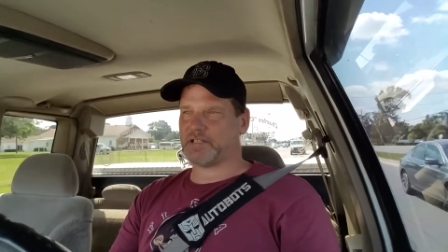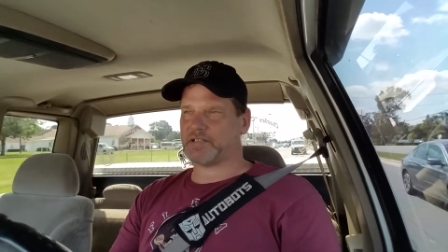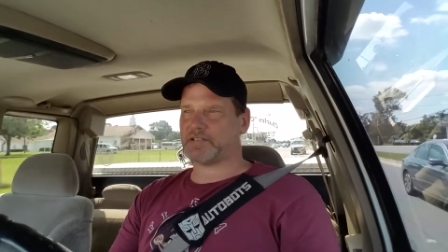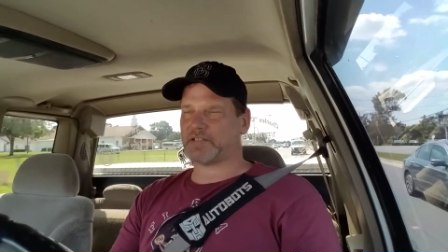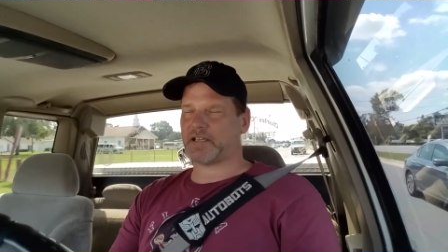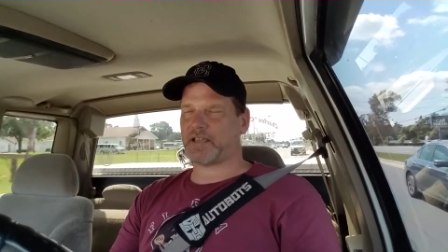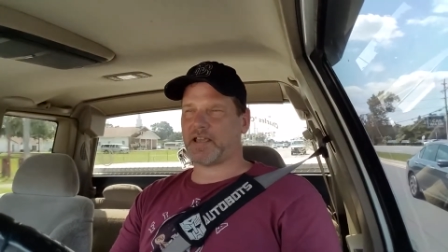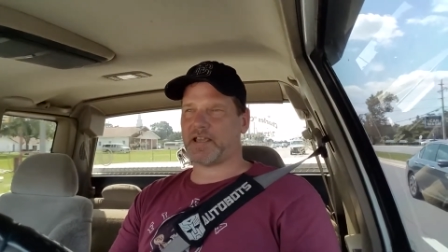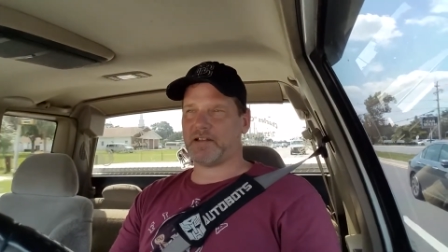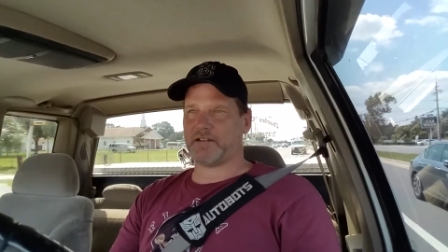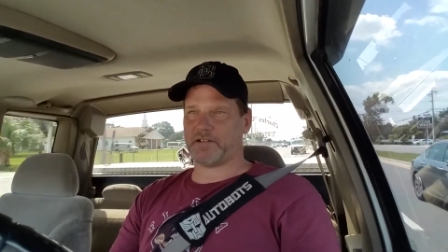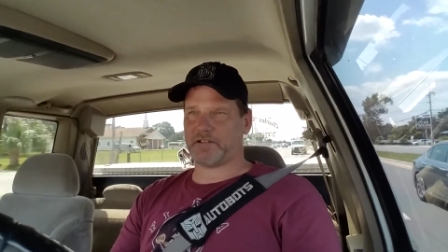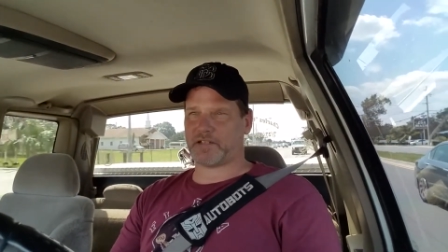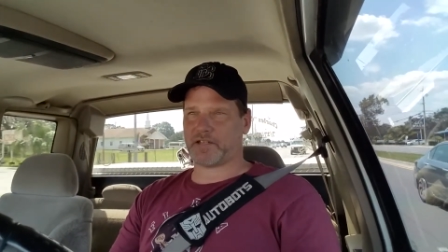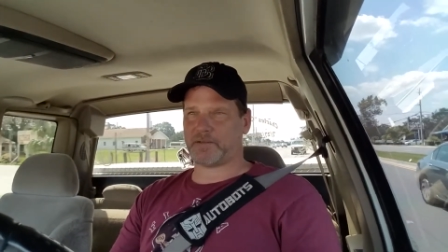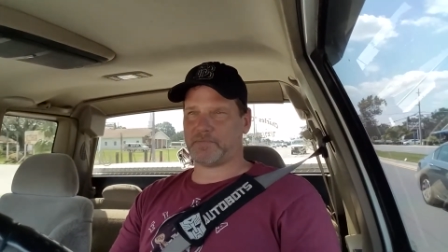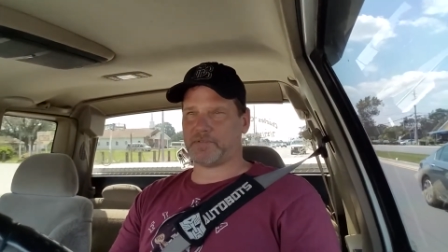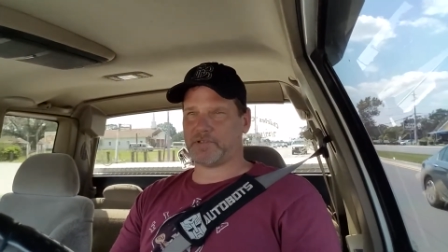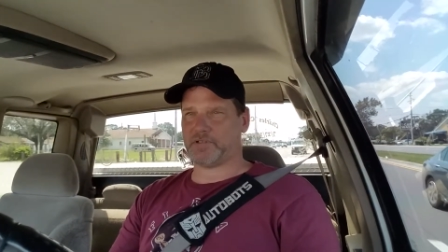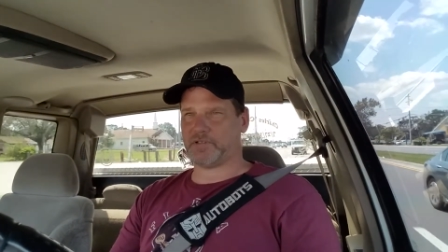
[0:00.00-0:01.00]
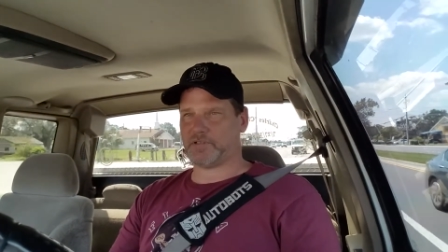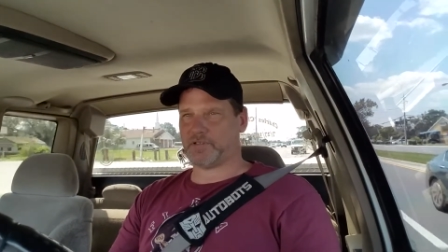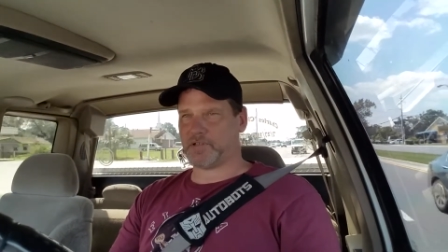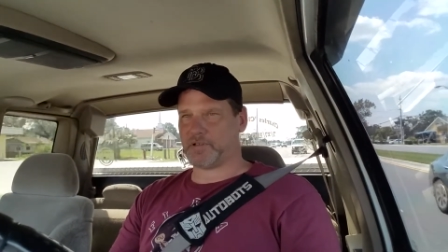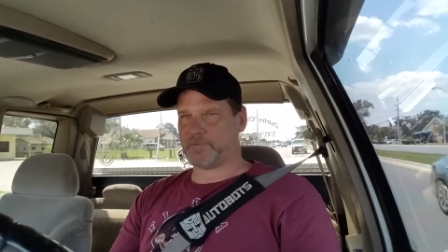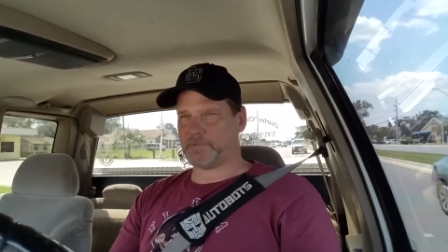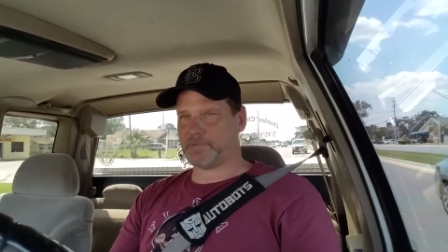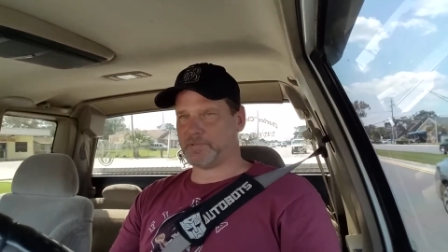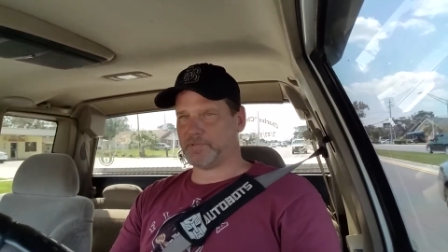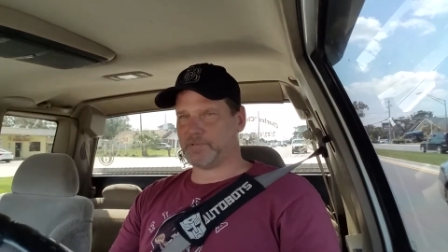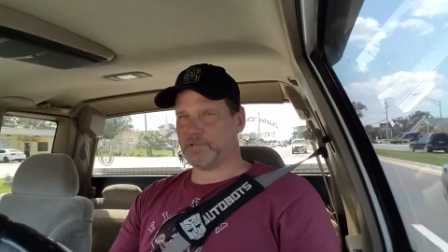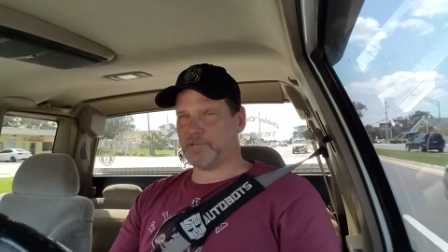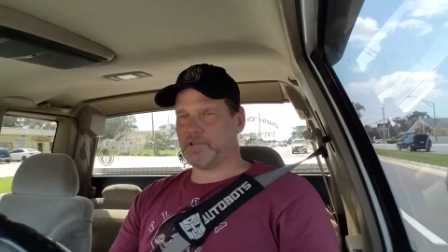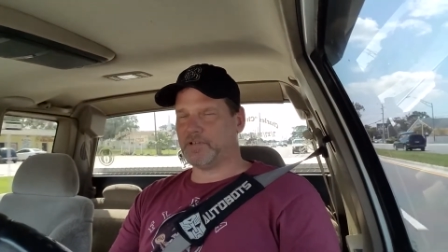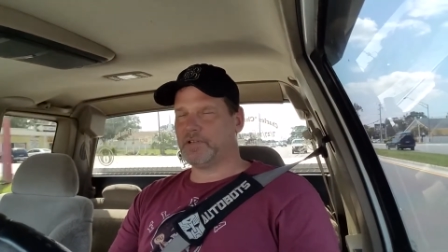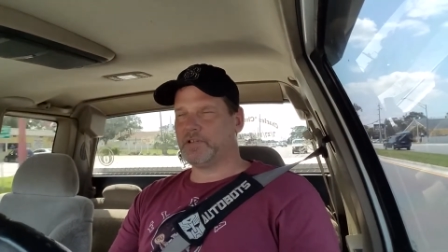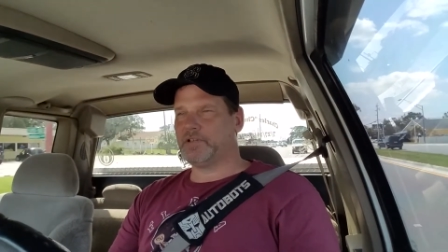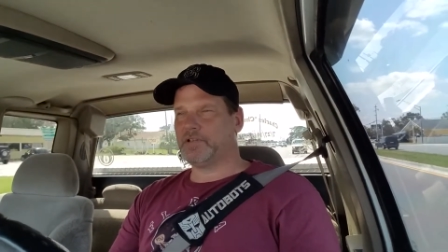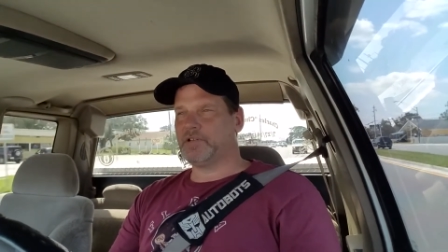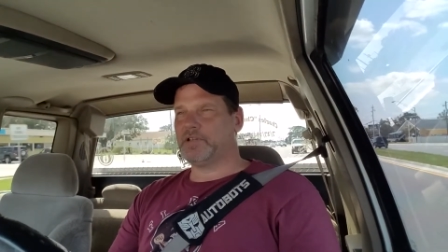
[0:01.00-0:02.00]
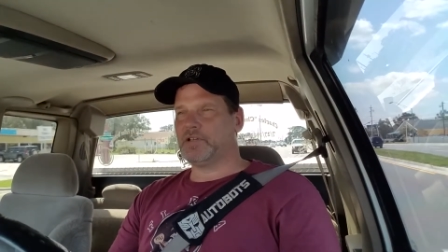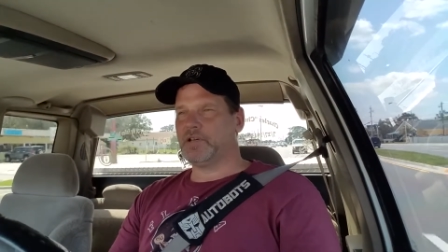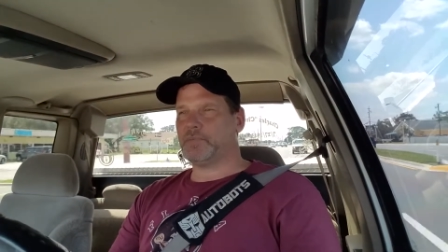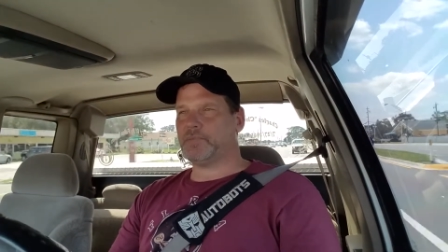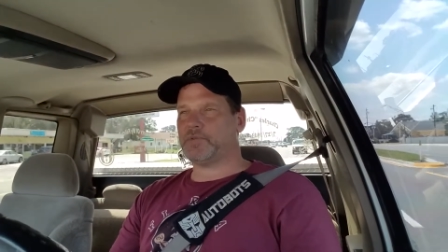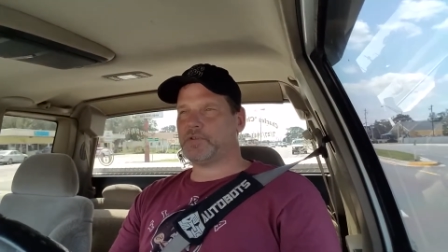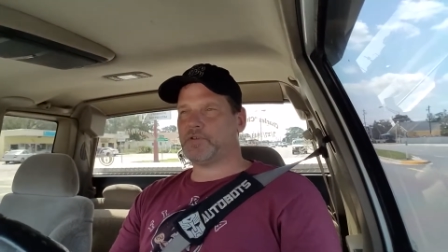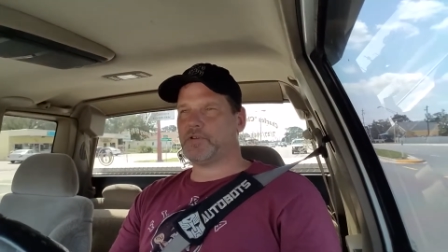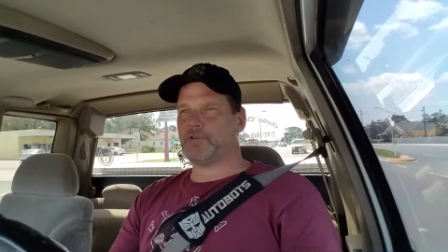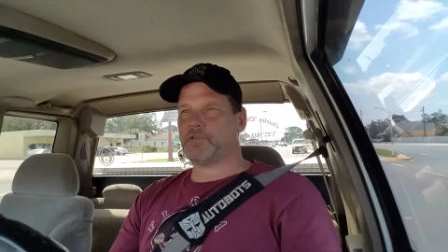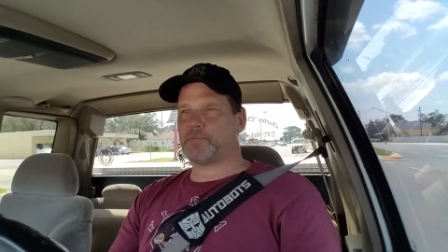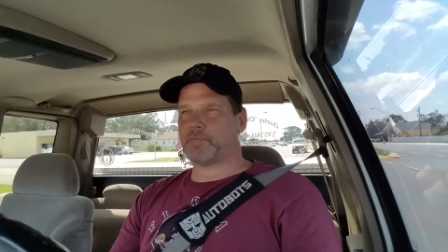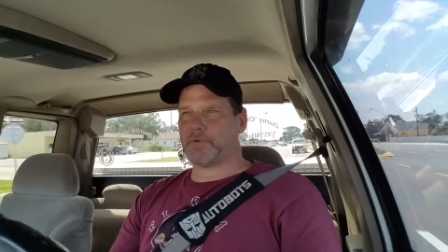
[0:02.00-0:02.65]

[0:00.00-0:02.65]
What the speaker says: He's like, "Hey, look, I'm a youth